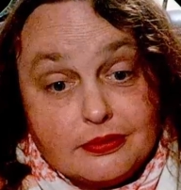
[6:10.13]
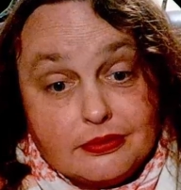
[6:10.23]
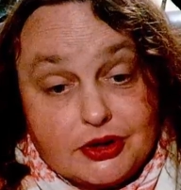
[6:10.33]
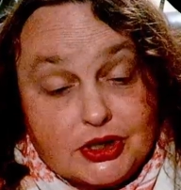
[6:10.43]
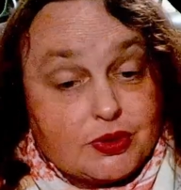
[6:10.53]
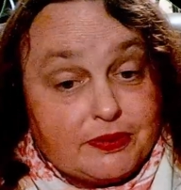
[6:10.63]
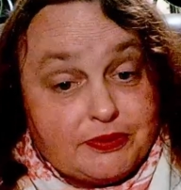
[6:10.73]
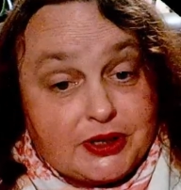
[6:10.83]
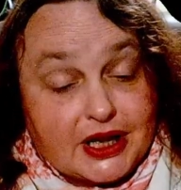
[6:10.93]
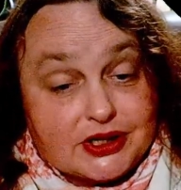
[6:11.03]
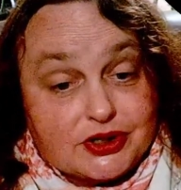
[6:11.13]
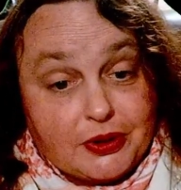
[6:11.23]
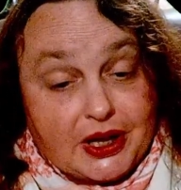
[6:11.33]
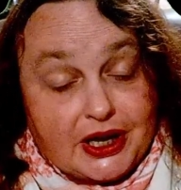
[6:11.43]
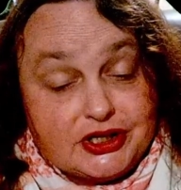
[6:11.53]
Disrupting that
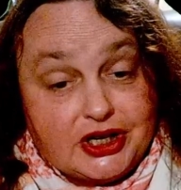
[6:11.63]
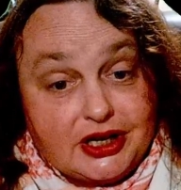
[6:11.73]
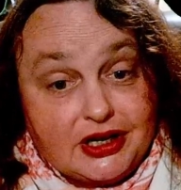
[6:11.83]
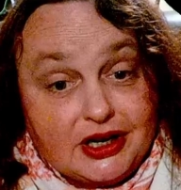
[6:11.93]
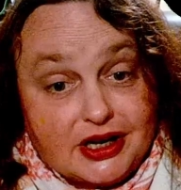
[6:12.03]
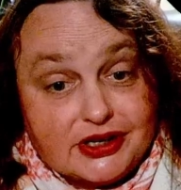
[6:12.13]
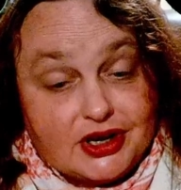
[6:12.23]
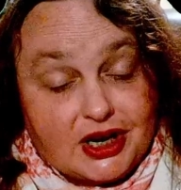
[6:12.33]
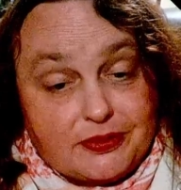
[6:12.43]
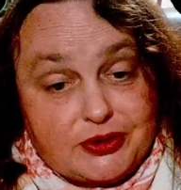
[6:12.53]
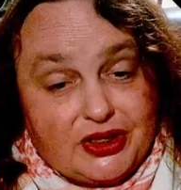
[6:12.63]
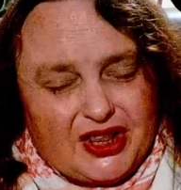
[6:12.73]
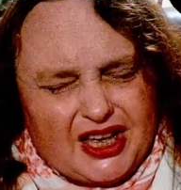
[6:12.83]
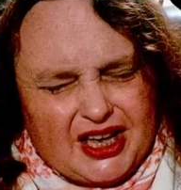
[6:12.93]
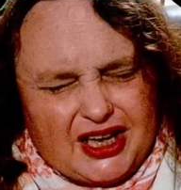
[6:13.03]
supply chain is an option
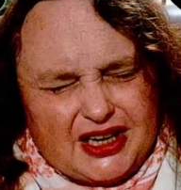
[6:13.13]
that